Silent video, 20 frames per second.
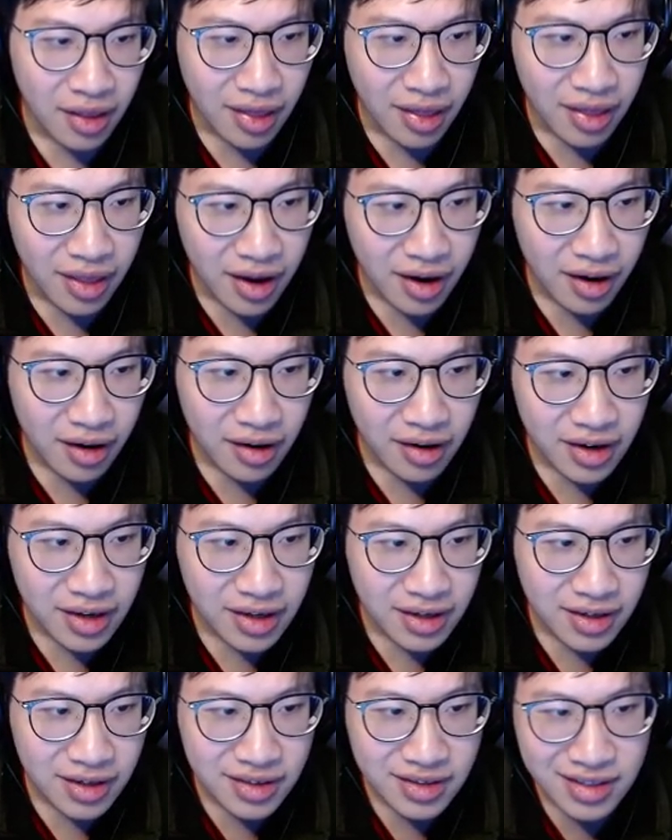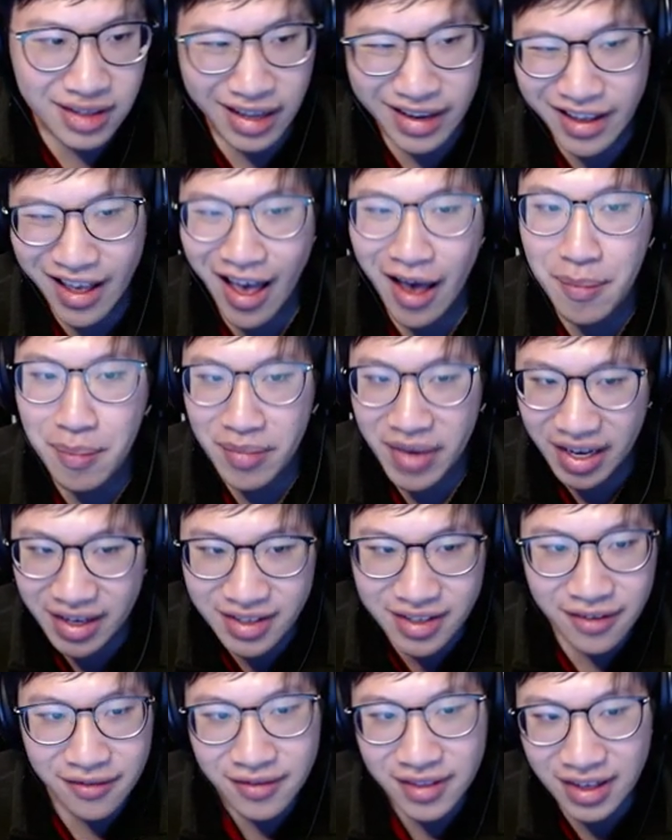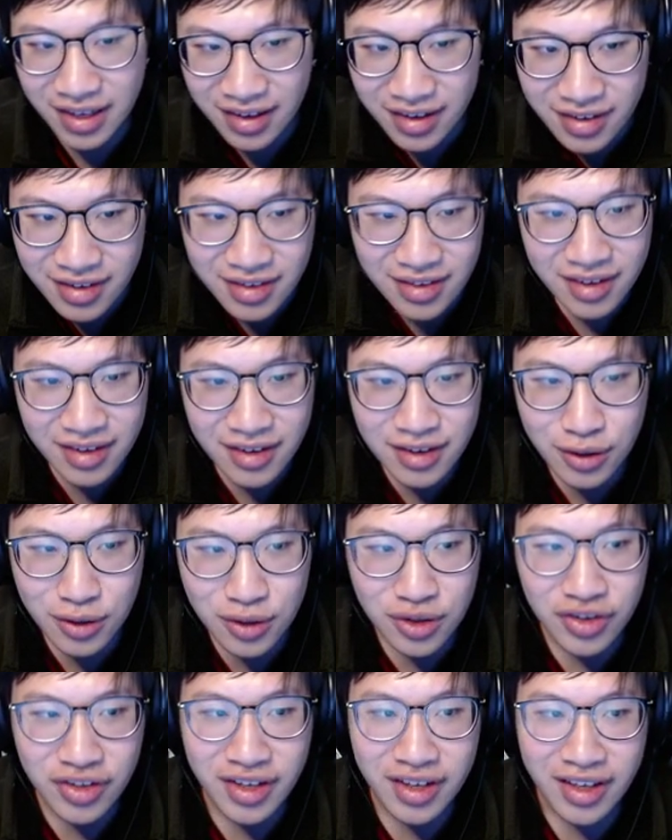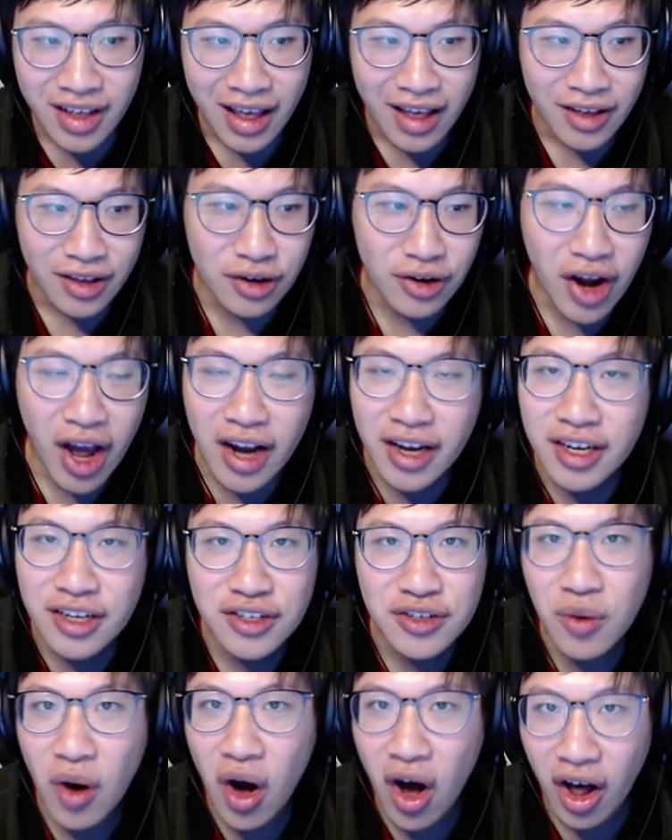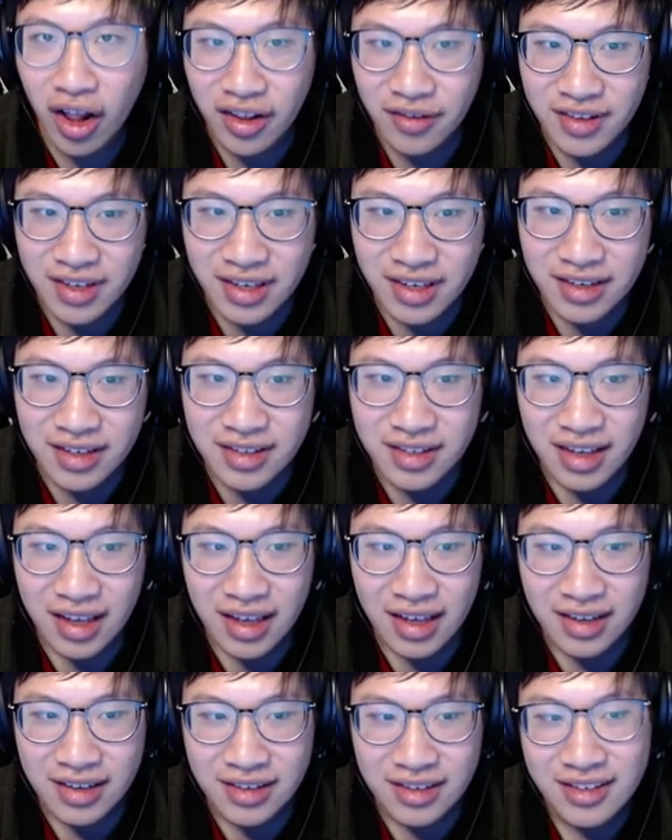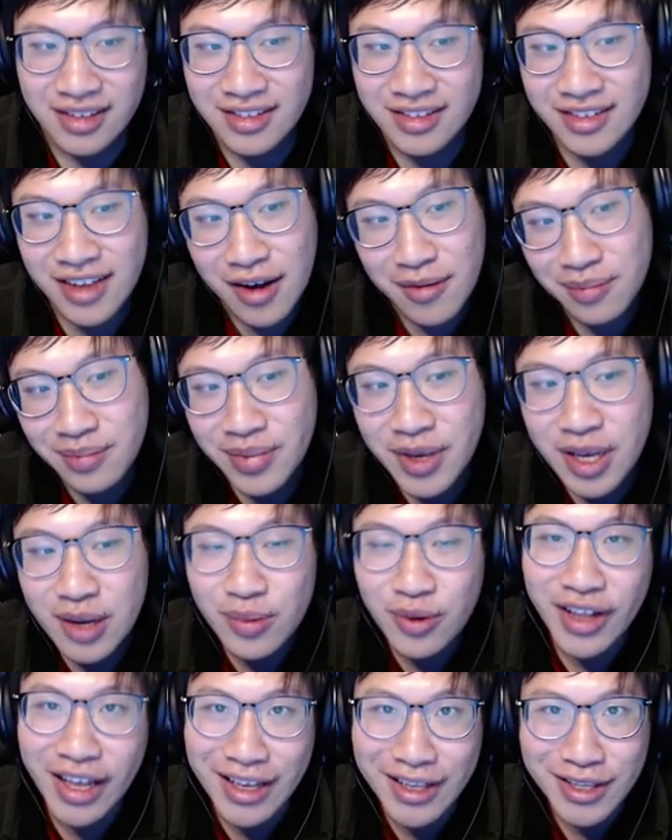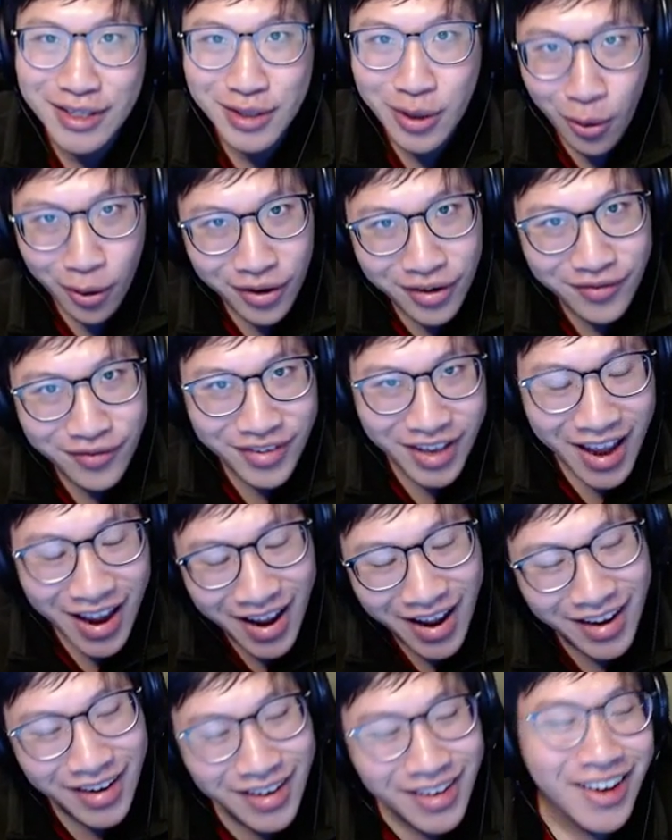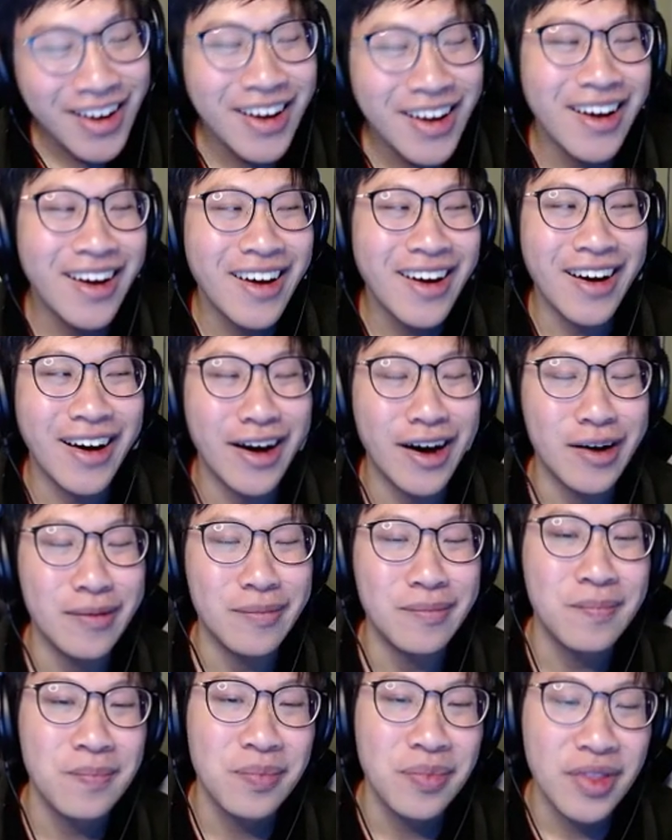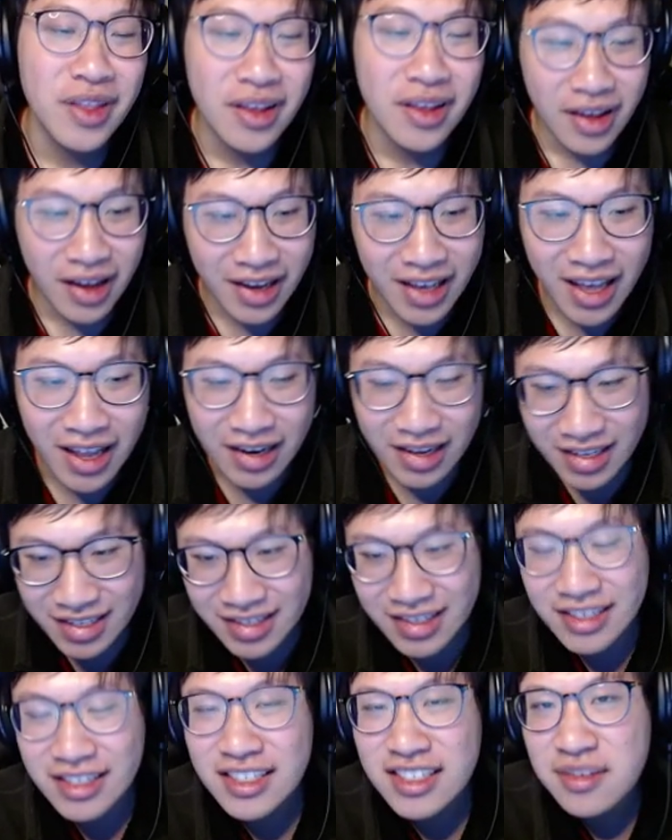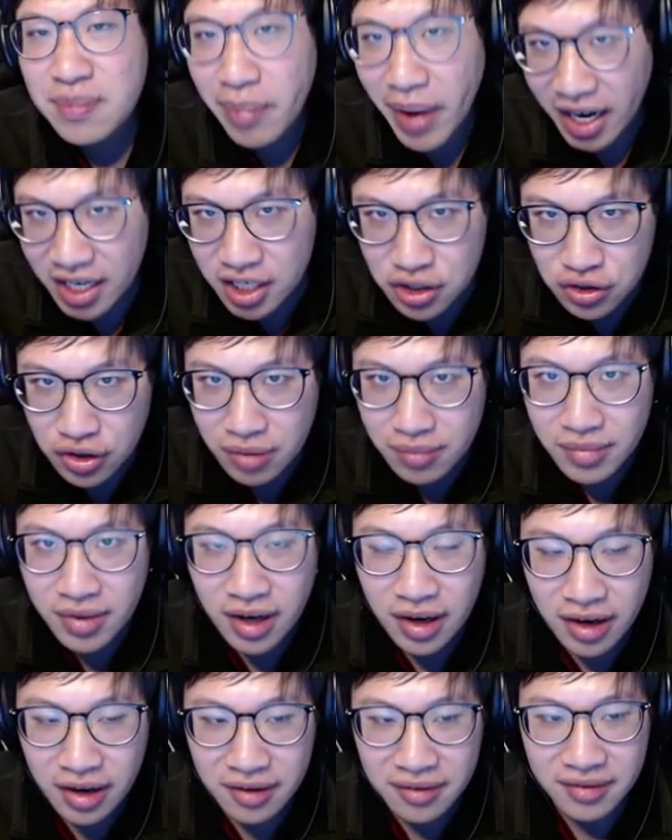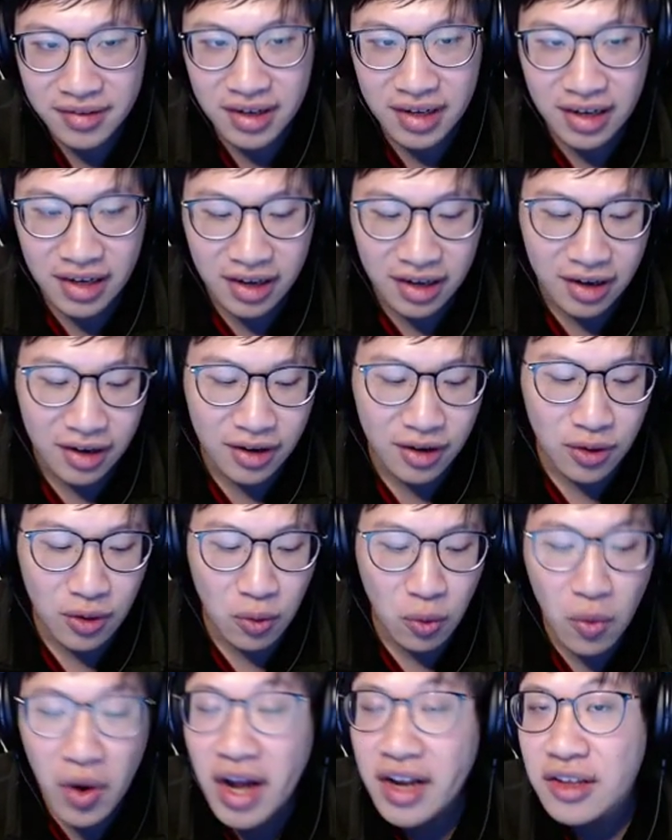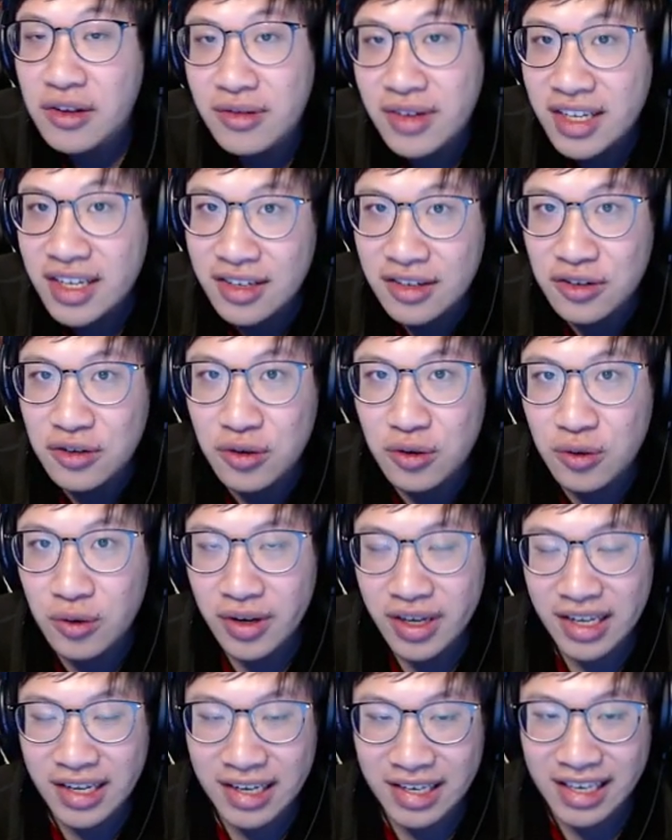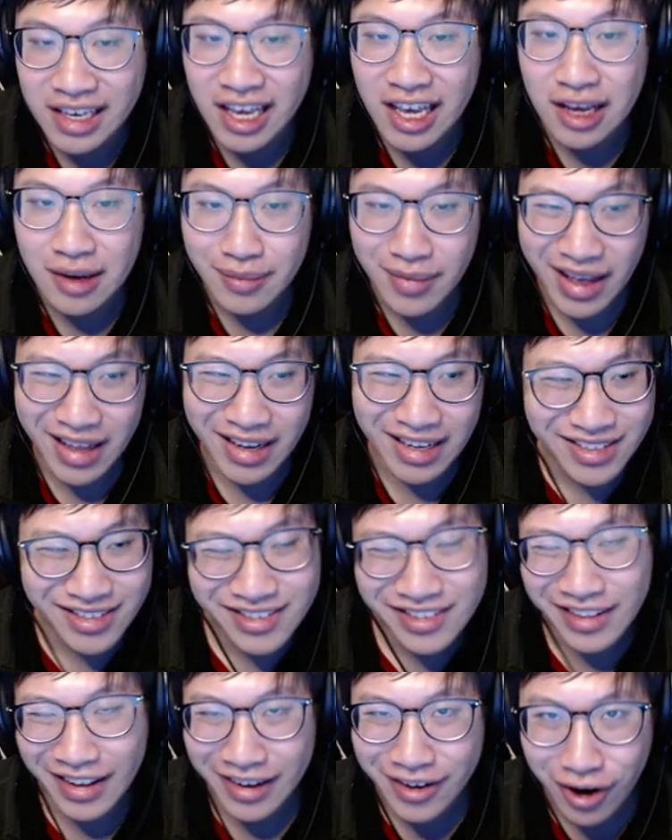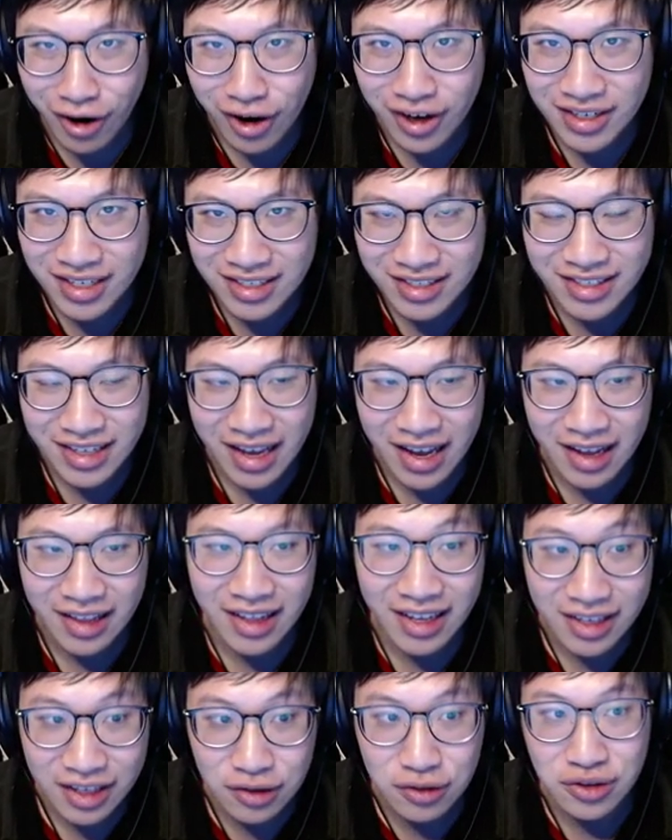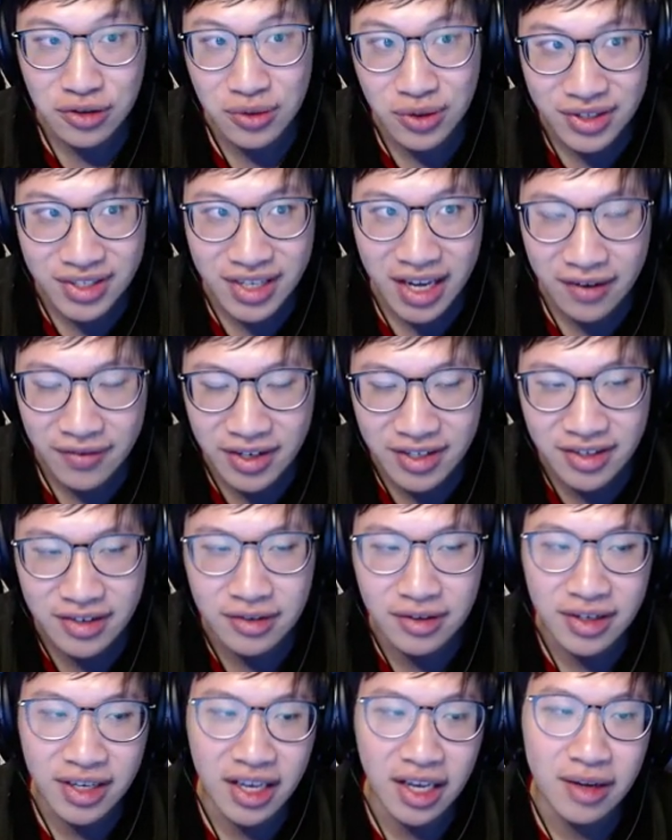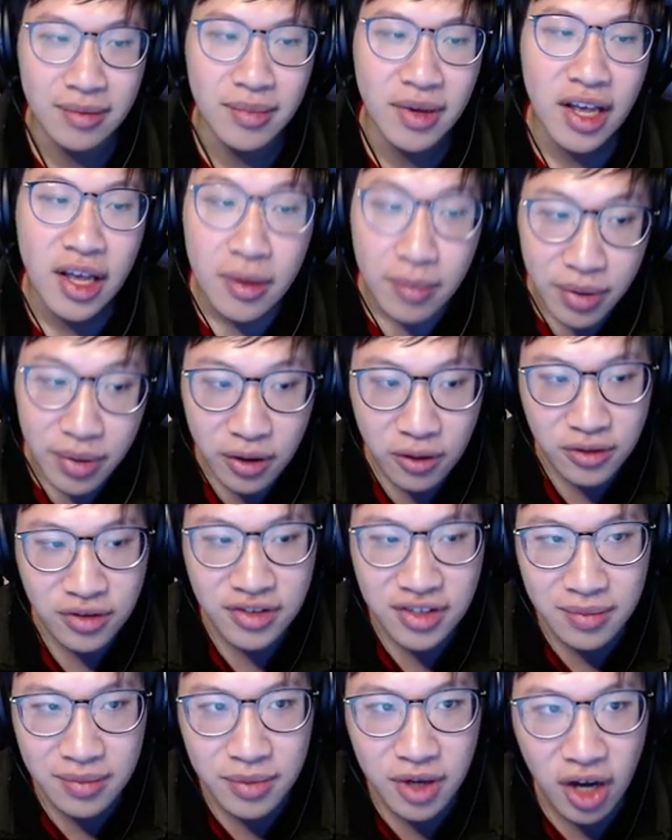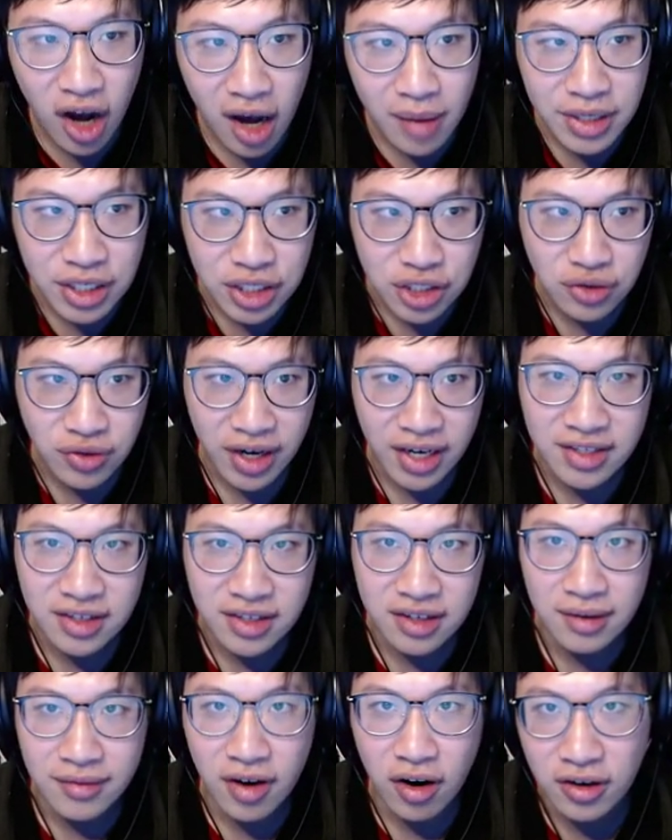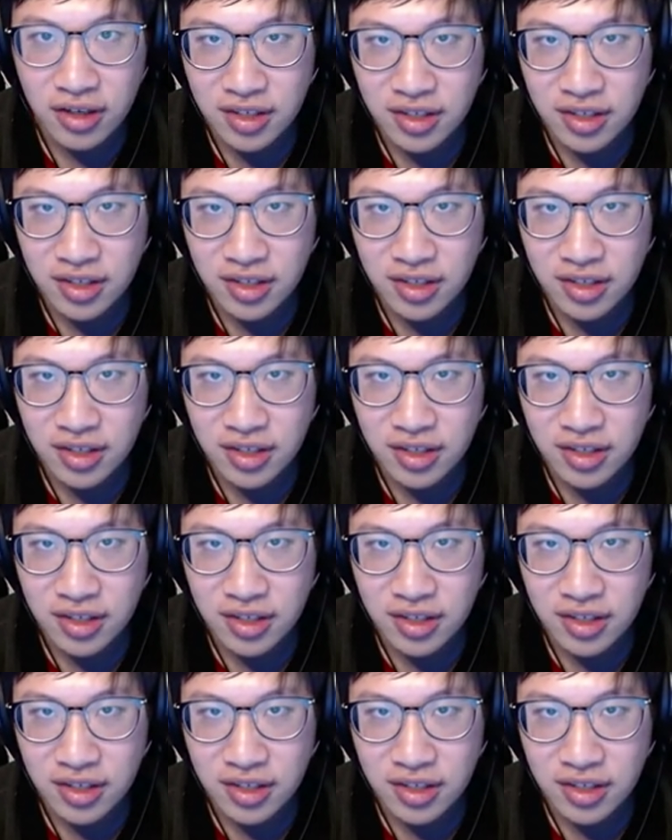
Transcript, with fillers: there is like a mix of these usually. You're not going to do all of these. Some people like sort of can. Um, again, it's this spectrum of uh, what you need to do in a game, and it's like hard to say like you'll do this every single game. But those are some common traits of hard